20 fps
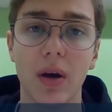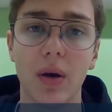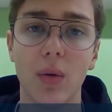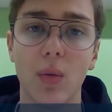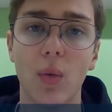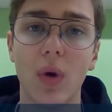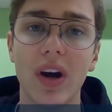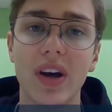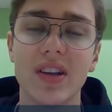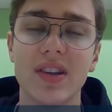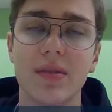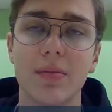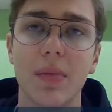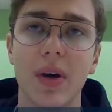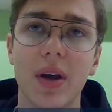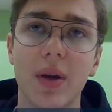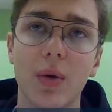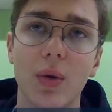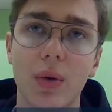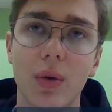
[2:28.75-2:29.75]
white
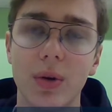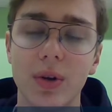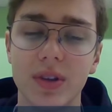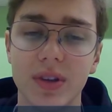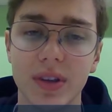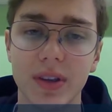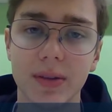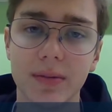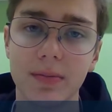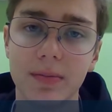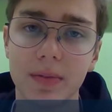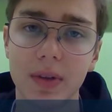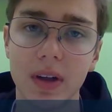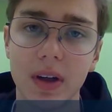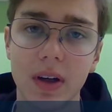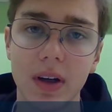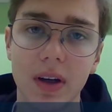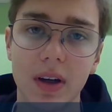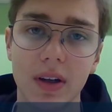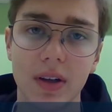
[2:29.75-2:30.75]
minority
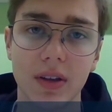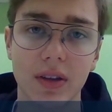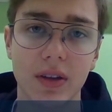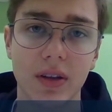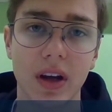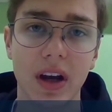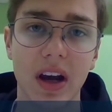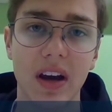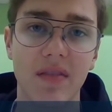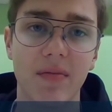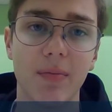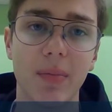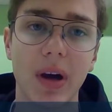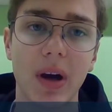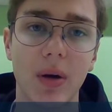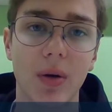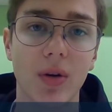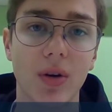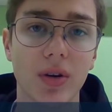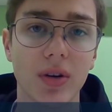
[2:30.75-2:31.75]
could have
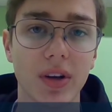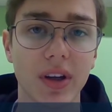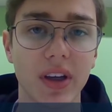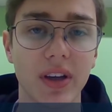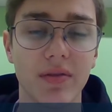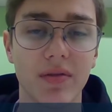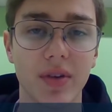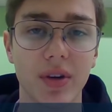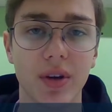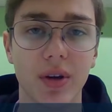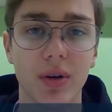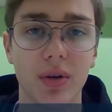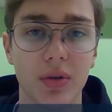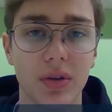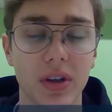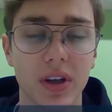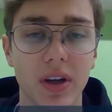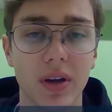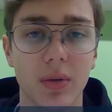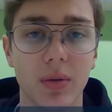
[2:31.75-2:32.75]
power even though
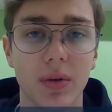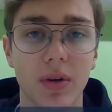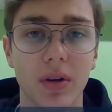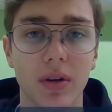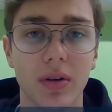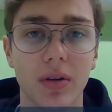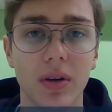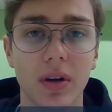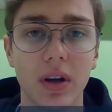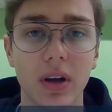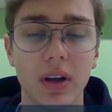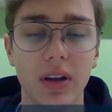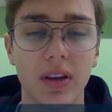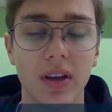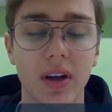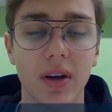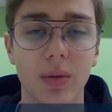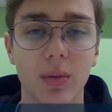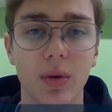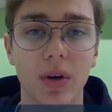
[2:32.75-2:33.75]

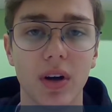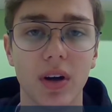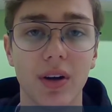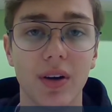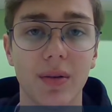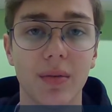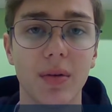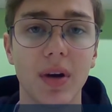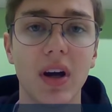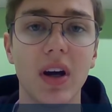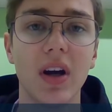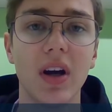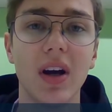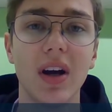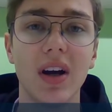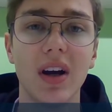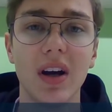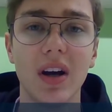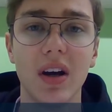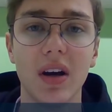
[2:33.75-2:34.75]
there were
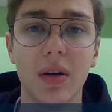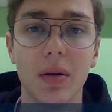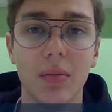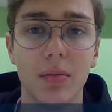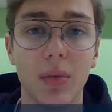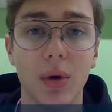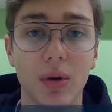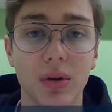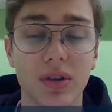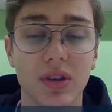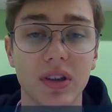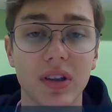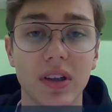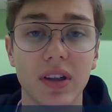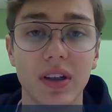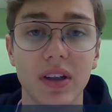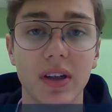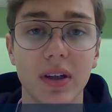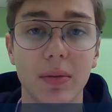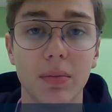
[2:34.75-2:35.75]

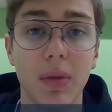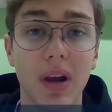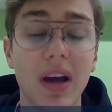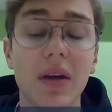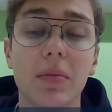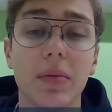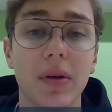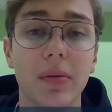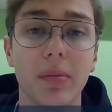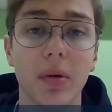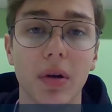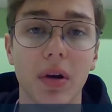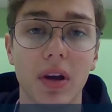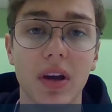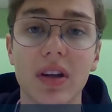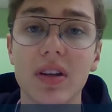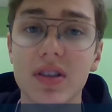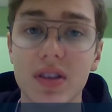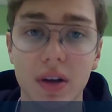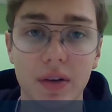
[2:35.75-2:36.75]
mostly black people
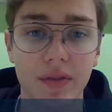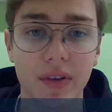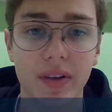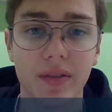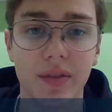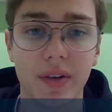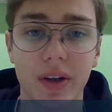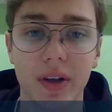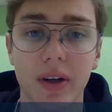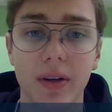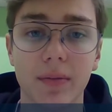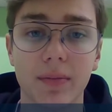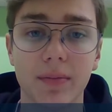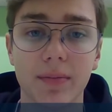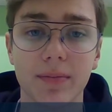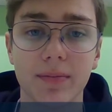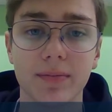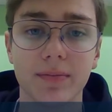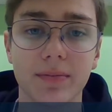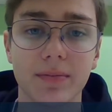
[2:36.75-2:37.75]
in South Africa.
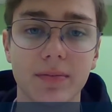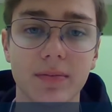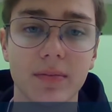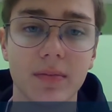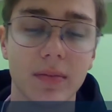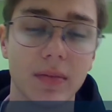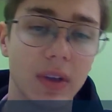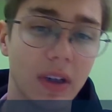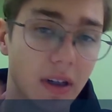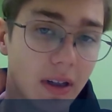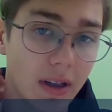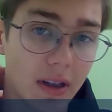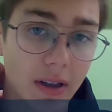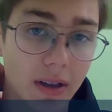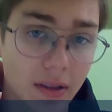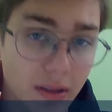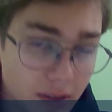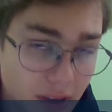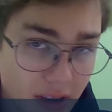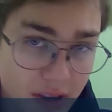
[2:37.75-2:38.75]

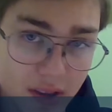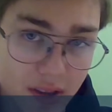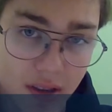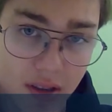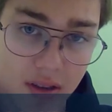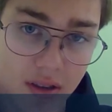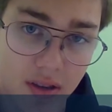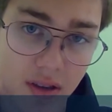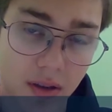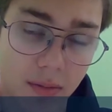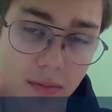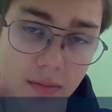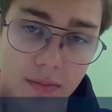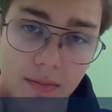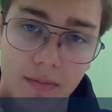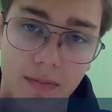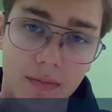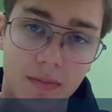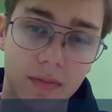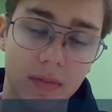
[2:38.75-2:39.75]
This system
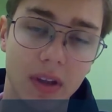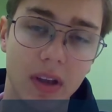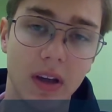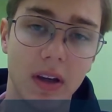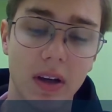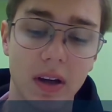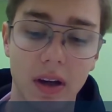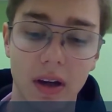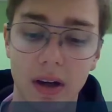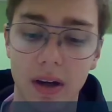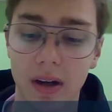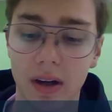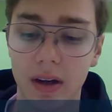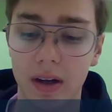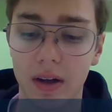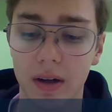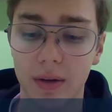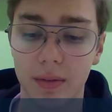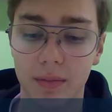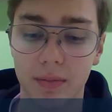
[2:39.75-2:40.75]

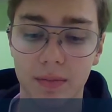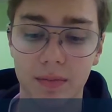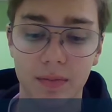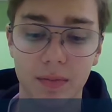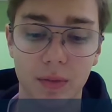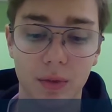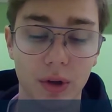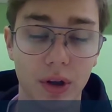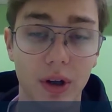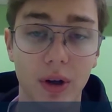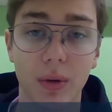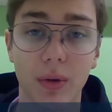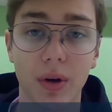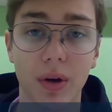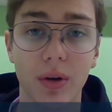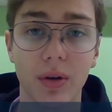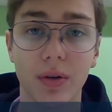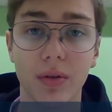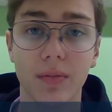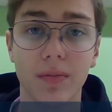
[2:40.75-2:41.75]
was going
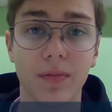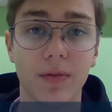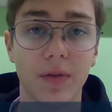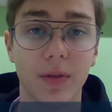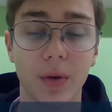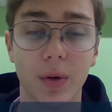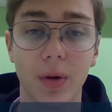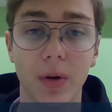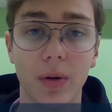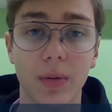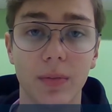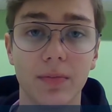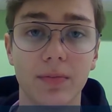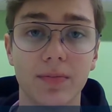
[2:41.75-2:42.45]
on to